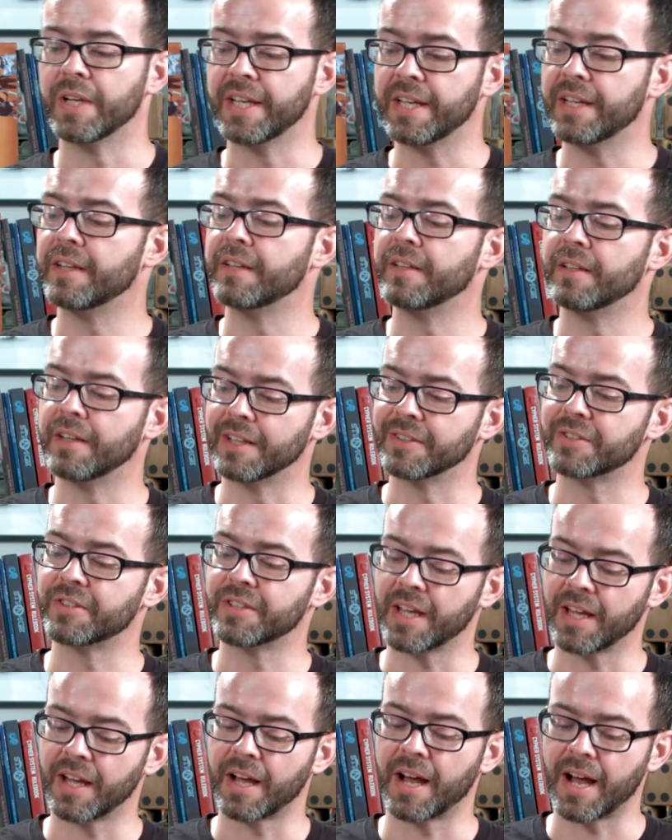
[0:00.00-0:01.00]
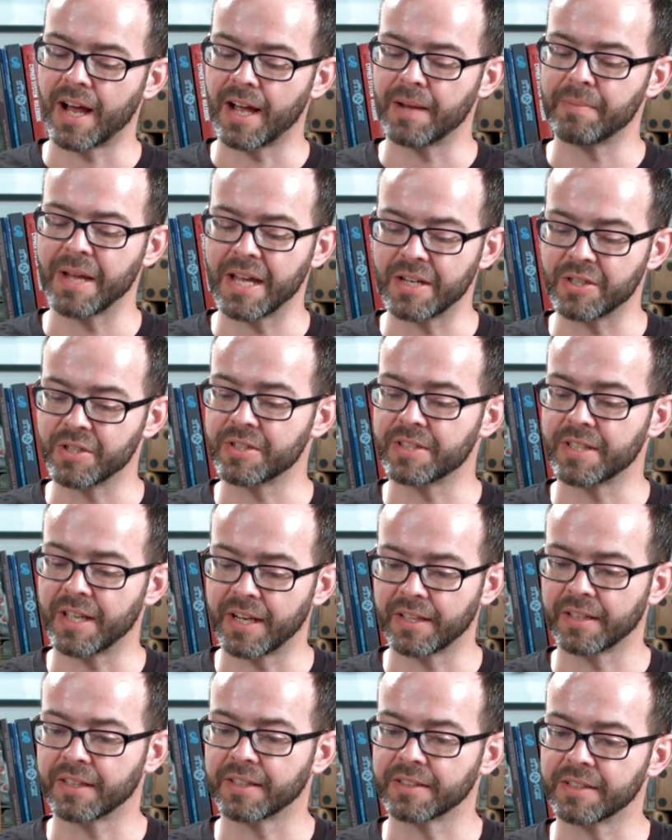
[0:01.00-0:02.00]
in a, set, a high magic
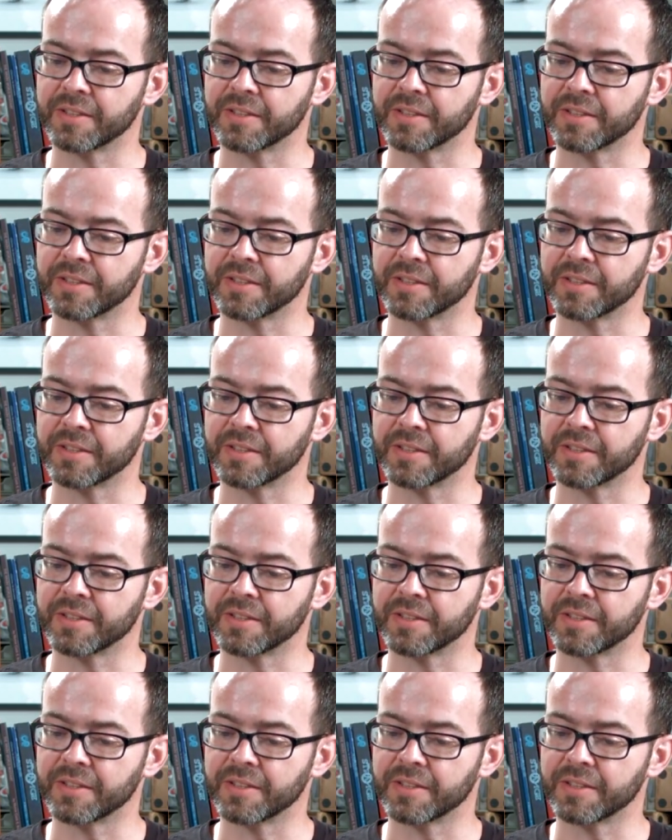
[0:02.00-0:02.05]
setting like